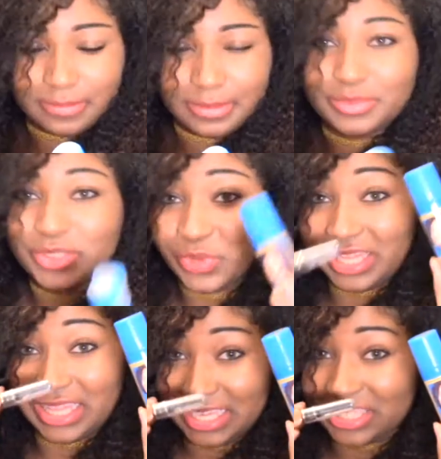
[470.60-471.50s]

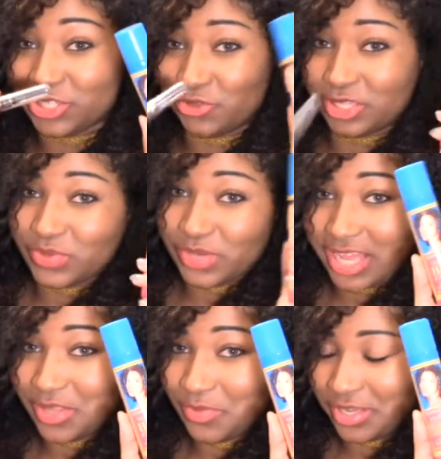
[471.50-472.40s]
Between these two, this one
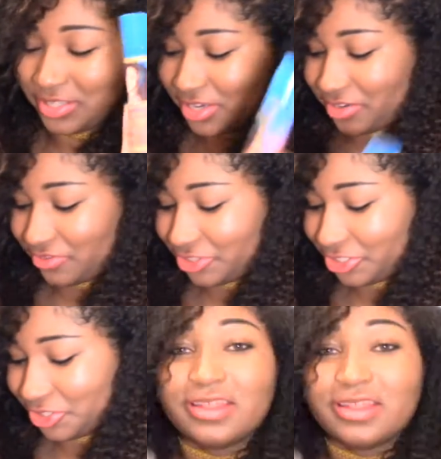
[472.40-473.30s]
had the best coverage.
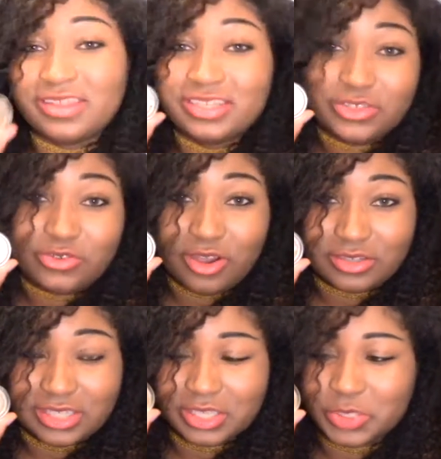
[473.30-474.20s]
These two
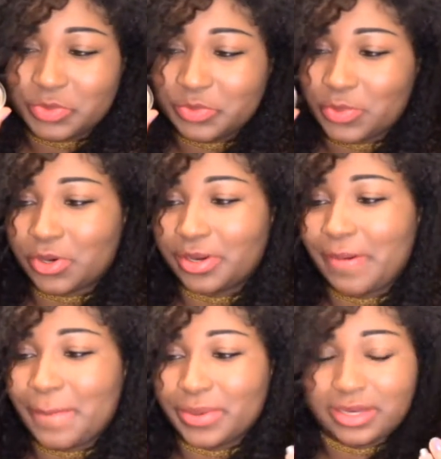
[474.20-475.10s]
cost a little bit more,
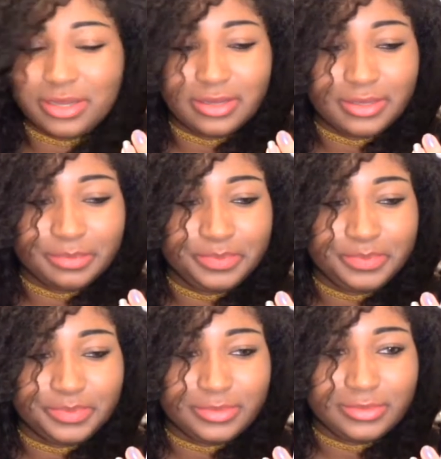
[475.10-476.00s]
but um,
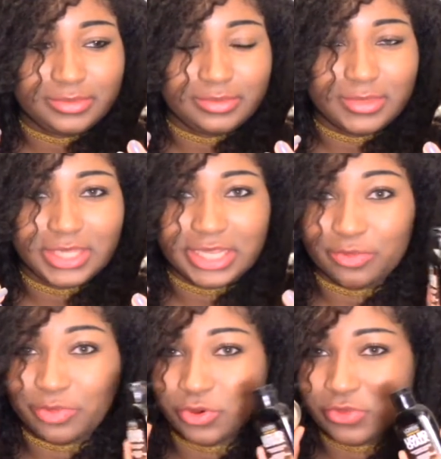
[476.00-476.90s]
they're
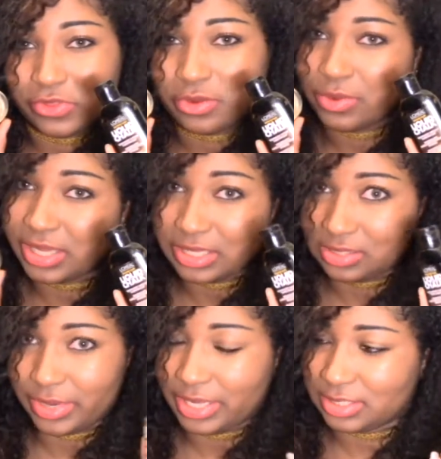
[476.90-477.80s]
both quick, easy
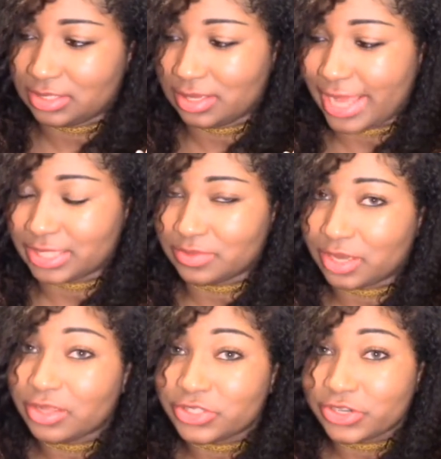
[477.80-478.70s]
ways to add some
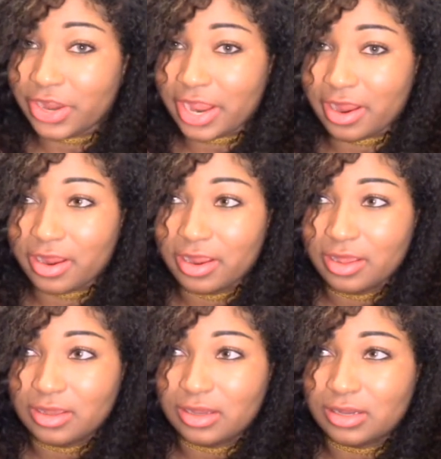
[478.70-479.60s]
color to your hair
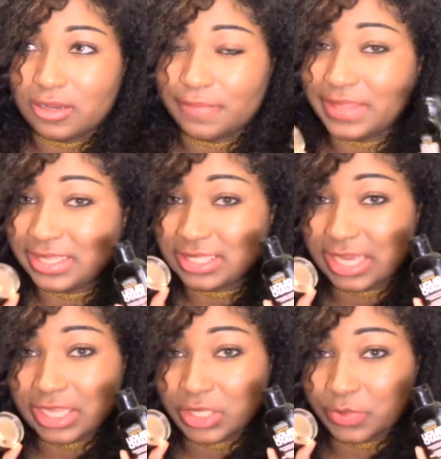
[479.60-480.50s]
um, these
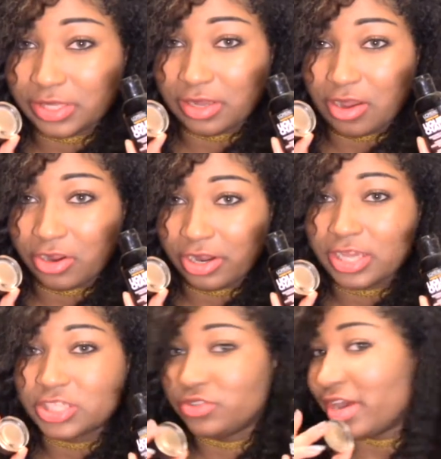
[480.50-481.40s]
take a little longer
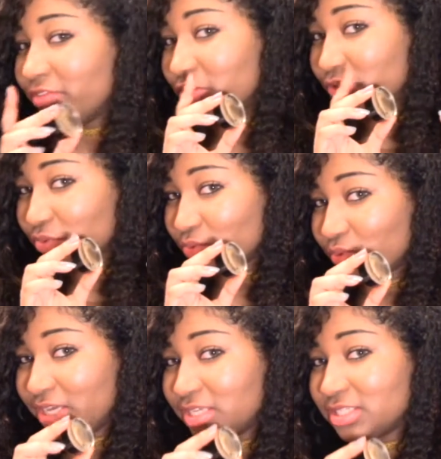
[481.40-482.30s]
because you have to do
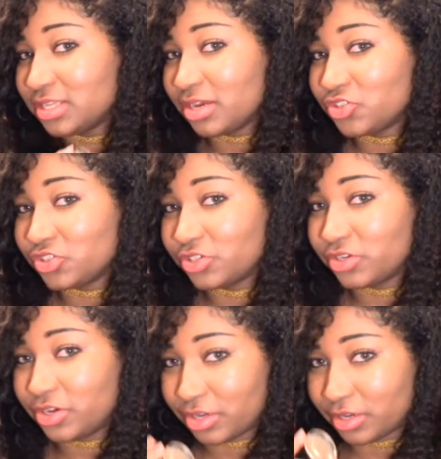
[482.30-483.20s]
each section
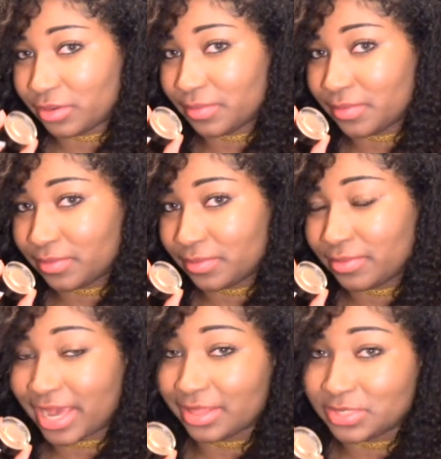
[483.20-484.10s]
um,
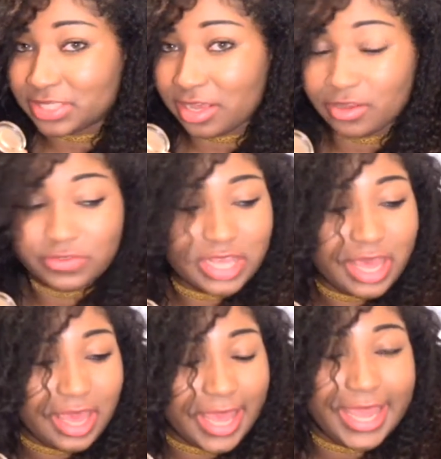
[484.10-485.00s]
by themselves.
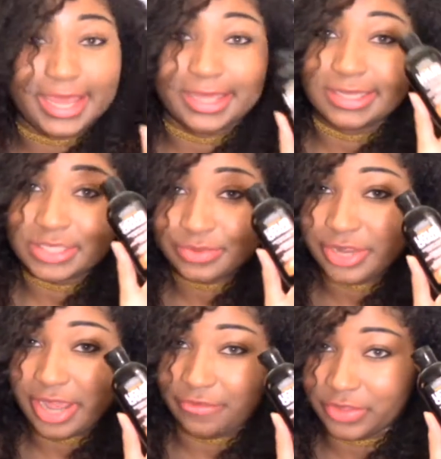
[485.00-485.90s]
And this one you
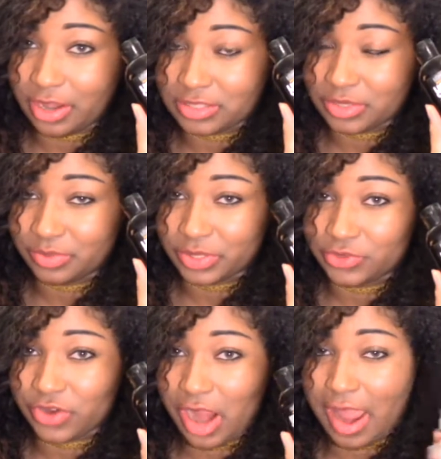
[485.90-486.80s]
have to also blow
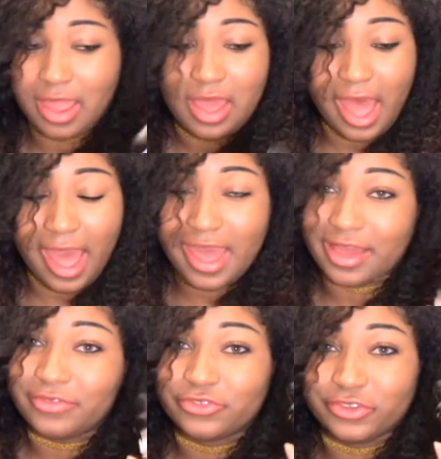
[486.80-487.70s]
dry. I
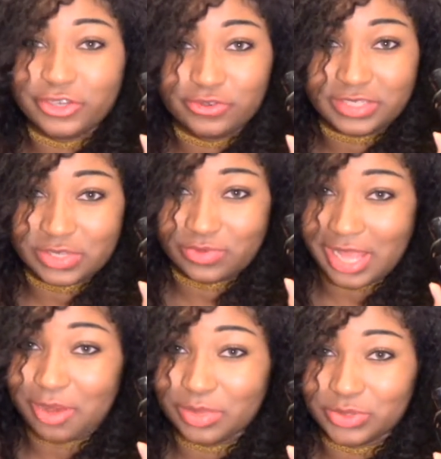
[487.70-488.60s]
have used this
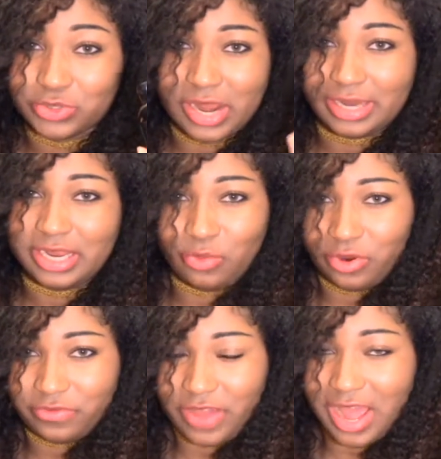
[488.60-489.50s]
without blow drying and it
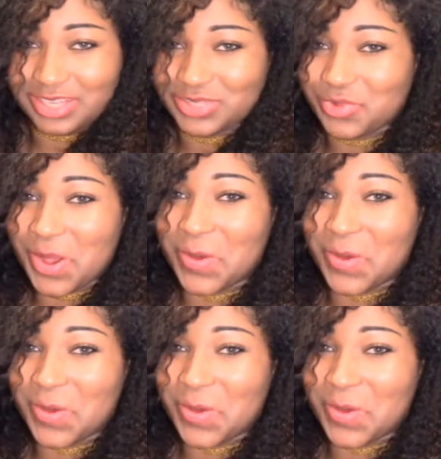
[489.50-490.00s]
worked fine as well.